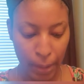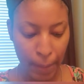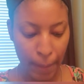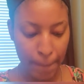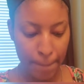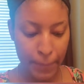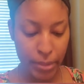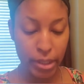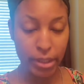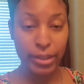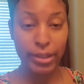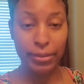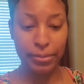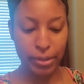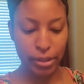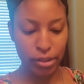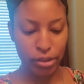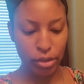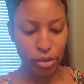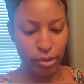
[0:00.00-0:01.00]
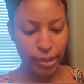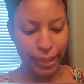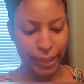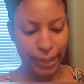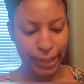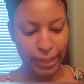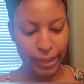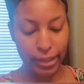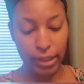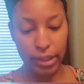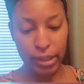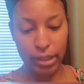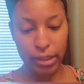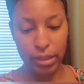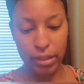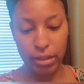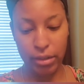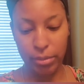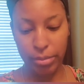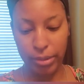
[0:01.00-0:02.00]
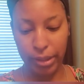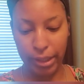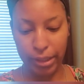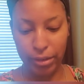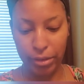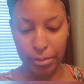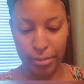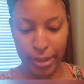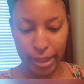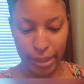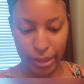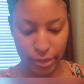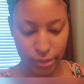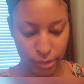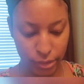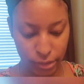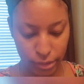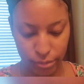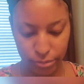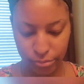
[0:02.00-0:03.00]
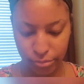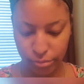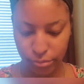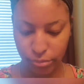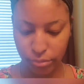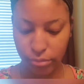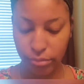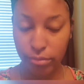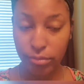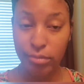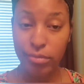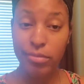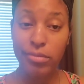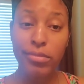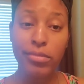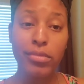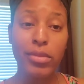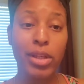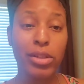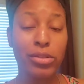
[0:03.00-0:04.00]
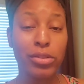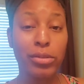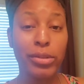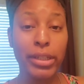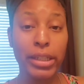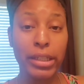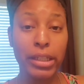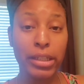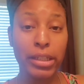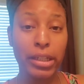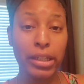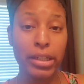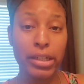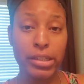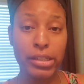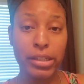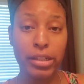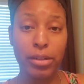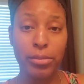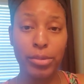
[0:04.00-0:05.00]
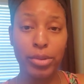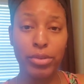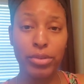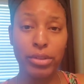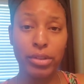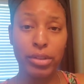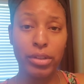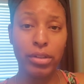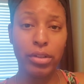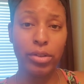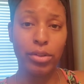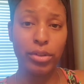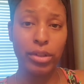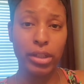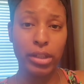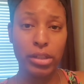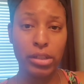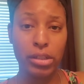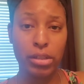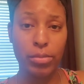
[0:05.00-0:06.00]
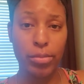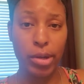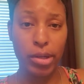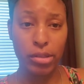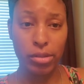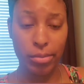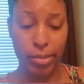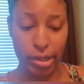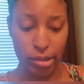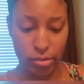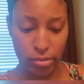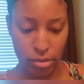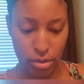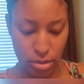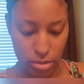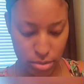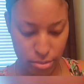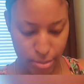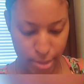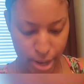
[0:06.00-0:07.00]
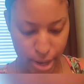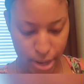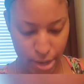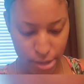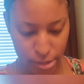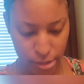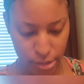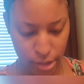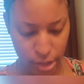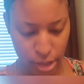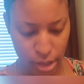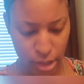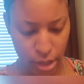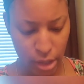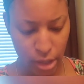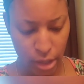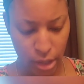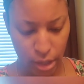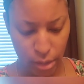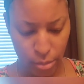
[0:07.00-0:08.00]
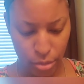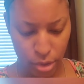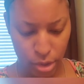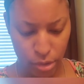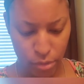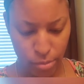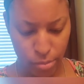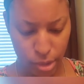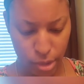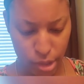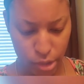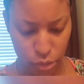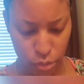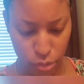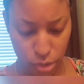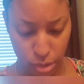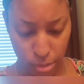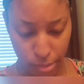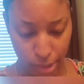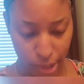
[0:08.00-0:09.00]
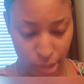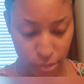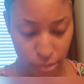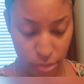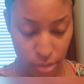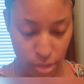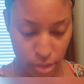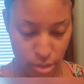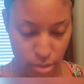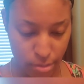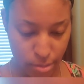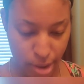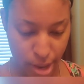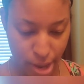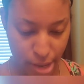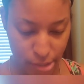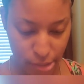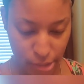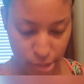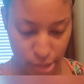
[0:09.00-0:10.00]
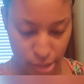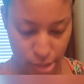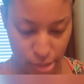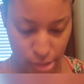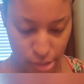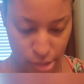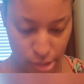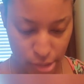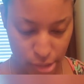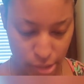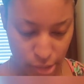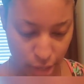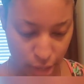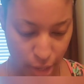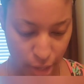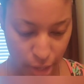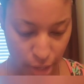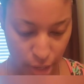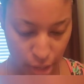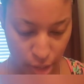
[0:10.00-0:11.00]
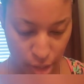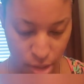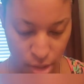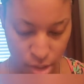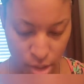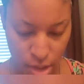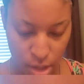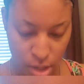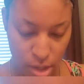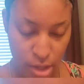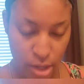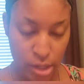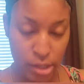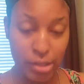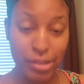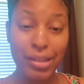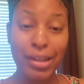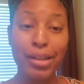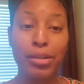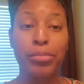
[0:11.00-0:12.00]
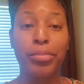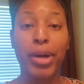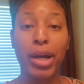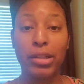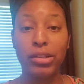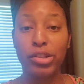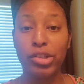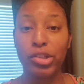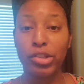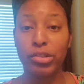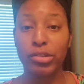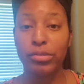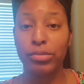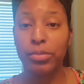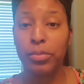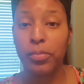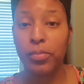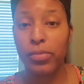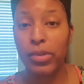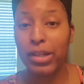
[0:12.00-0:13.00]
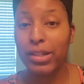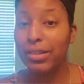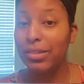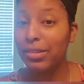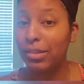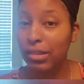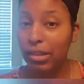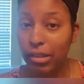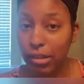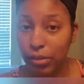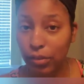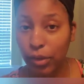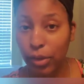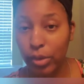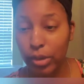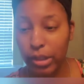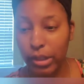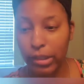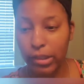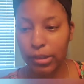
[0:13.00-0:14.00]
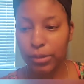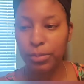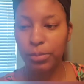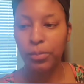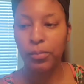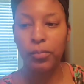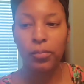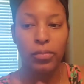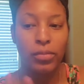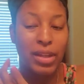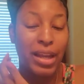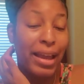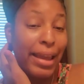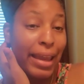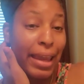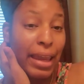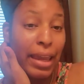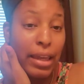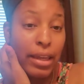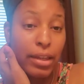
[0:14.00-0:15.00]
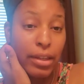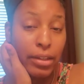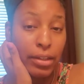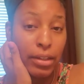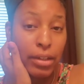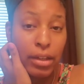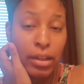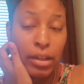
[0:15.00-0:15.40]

But I'm gonna go ahead and apply the mask. So again, like I said, I'm using the Golden Sea Moss Microderm mask. And pretty much what a Microderm mask is, it is a skin polisher. It is an exfoliant, and